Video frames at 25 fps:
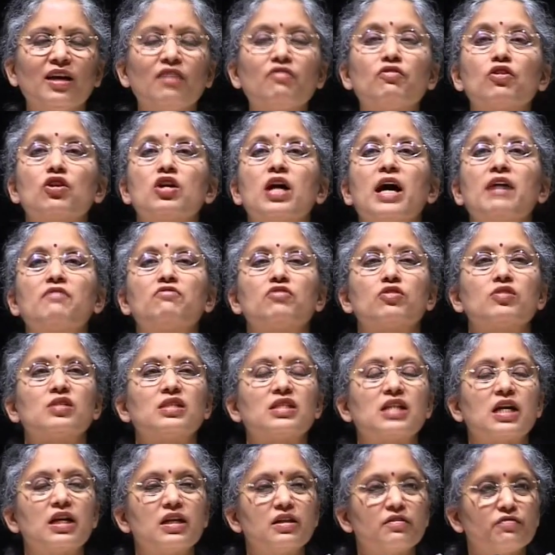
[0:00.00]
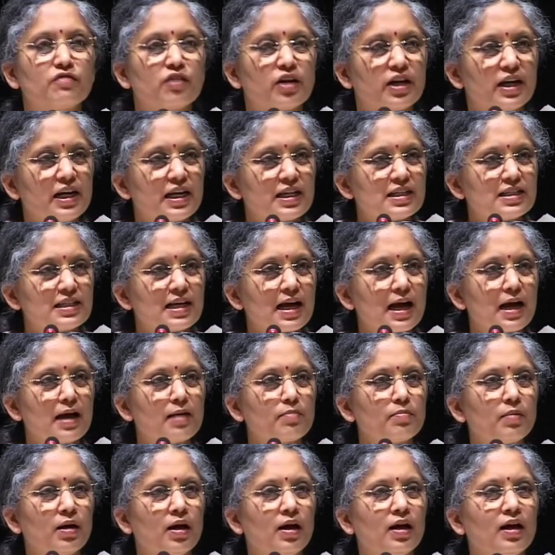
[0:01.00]
if you have to study for an
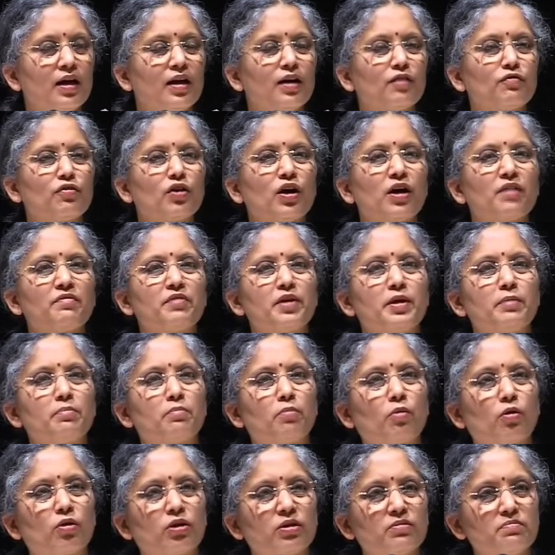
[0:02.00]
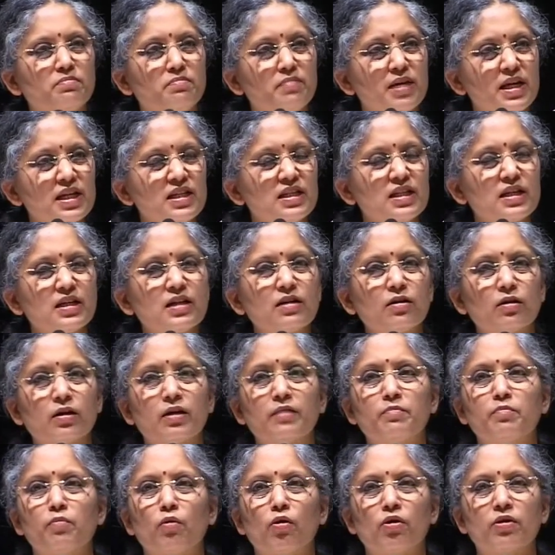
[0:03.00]
exam, if you have an important meeting
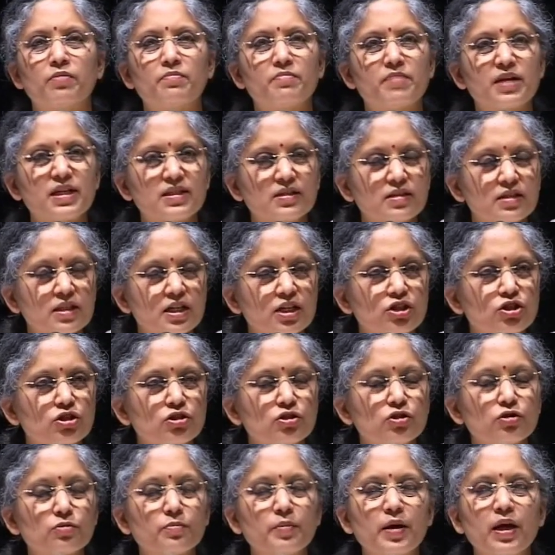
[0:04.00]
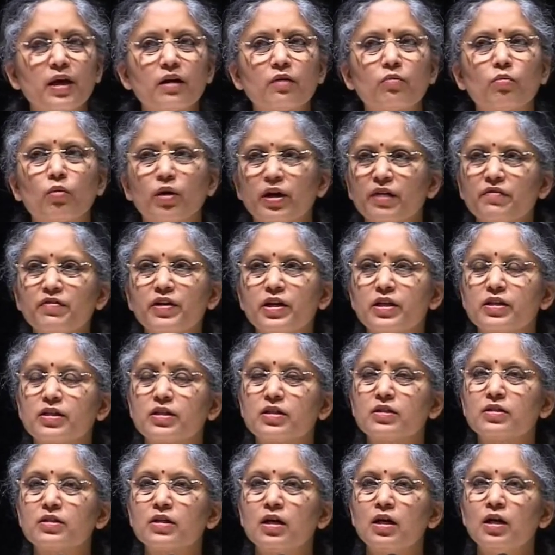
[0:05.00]
or important presentation to make, whatever
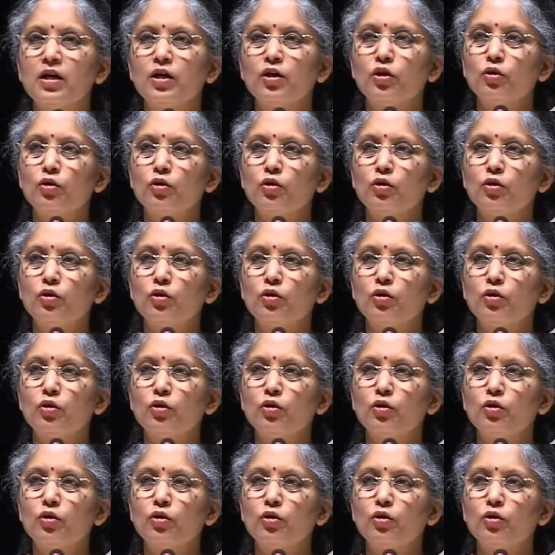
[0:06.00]
it is,